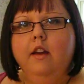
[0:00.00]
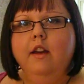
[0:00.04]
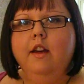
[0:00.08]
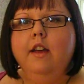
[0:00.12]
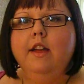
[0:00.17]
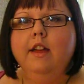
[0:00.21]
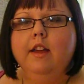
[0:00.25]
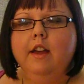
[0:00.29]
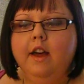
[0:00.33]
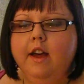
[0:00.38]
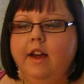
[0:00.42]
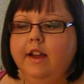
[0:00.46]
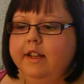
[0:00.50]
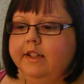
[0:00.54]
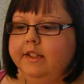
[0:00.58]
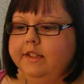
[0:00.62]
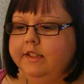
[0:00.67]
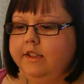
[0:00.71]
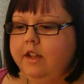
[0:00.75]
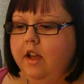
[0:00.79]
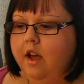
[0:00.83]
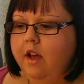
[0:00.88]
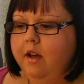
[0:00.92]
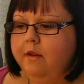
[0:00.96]
Hi
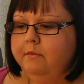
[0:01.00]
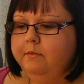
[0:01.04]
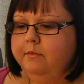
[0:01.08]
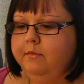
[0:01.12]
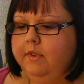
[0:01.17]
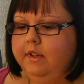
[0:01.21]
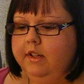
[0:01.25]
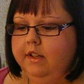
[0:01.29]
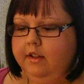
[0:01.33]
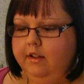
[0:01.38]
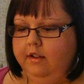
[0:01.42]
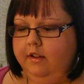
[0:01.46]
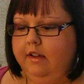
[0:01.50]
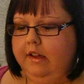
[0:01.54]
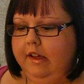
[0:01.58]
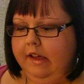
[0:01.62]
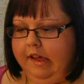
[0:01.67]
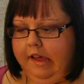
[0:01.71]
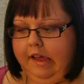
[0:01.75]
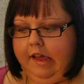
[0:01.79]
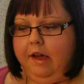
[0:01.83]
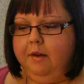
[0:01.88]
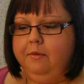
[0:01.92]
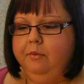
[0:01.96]
guys,
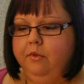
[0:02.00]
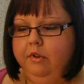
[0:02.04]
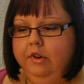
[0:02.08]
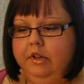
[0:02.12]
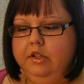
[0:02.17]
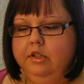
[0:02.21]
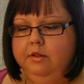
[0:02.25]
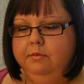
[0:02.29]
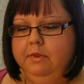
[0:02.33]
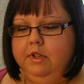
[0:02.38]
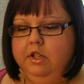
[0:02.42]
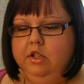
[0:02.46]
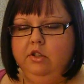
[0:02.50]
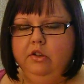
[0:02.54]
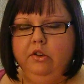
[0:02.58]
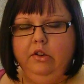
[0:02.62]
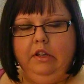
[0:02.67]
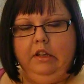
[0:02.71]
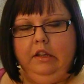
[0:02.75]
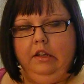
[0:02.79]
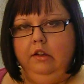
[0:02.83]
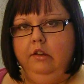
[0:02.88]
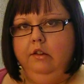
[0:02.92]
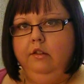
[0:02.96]
I'm going to be
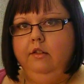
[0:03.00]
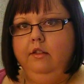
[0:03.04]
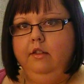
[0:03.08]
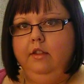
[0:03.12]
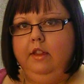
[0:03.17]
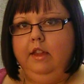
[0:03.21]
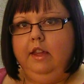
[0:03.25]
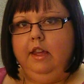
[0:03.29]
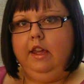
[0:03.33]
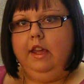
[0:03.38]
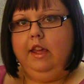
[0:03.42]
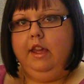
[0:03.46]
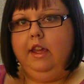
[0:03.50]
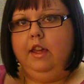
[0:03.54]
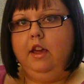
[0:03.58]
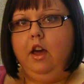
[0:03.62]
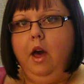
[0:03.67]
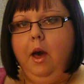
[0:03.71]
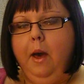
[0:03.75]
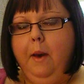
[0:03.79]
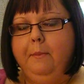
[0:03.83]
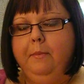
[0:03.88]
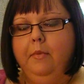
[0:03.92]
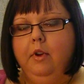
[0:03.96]
showing you the
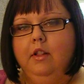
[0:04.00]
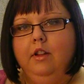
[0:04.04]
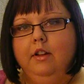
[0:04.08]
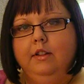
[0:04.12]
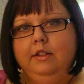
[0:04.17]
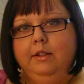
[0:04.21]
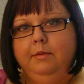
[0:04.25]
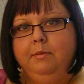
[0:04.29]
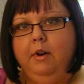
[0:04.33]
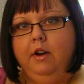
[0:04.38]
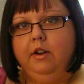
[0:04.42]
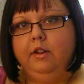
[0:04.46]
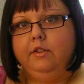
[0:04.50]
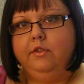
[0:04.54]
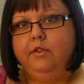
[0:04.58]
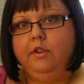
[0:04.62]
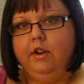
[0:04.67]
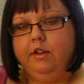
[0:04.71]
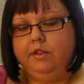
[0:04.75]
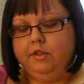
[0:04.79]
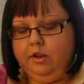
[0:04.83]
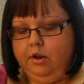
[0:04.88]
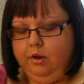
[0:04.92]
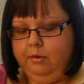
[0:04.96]
GlossyBox for
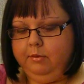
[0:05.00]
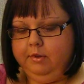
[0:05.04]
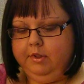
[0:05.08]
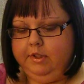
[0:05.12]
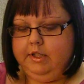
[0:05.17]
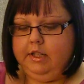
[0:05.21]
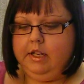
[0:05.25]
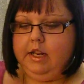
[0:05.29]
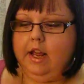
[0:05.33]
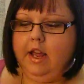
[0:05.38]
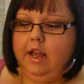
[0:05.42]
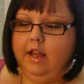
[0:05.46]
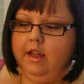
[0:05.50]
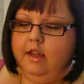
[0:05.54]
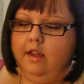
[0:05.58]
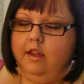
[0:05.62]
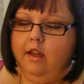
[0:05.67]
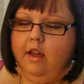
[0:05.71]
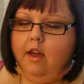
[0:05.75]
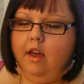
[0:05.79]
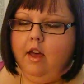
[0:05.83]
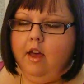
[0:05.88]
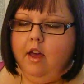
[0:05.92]
October today.